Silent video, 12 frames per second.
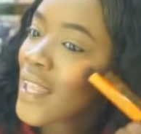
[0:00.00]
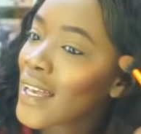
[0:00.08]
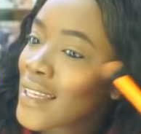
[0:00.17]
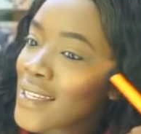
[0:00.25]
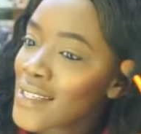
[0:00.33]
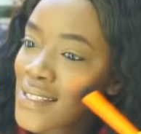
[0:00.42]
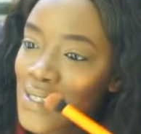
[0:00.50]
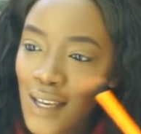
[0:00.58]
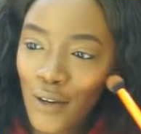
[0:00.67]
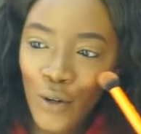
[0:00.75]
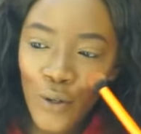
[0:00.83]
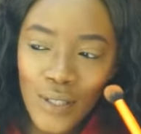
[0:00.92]
It is
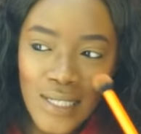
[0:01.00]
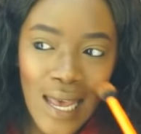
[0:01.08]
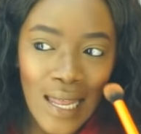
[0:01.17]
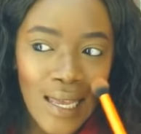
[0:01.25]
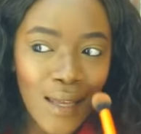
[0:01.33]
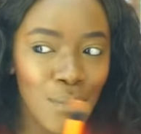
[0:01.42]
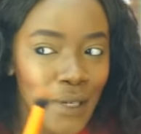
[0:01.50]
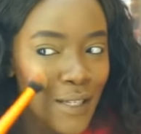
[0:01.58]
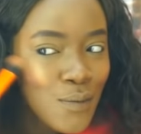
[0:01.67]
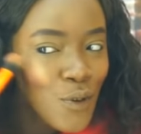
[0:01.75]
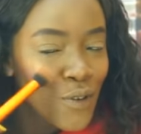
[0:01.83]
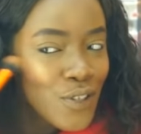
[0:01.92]
a gold highlight, but
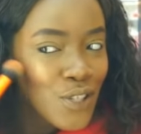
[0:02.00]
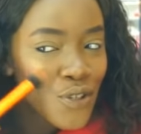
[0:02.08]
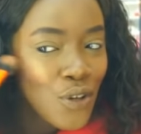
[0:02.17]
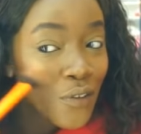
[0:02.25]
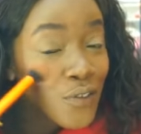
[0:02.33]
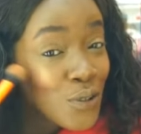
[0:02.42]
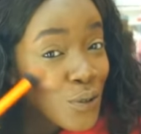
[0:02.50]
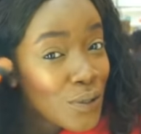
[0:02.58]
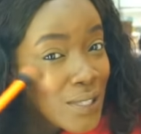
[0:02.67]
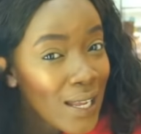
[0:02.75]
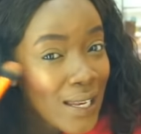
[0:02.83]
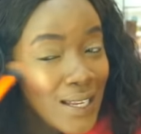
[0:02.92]
it's more of a soft
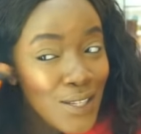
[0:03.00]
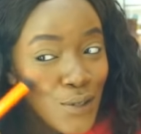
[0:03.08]
gold highlight,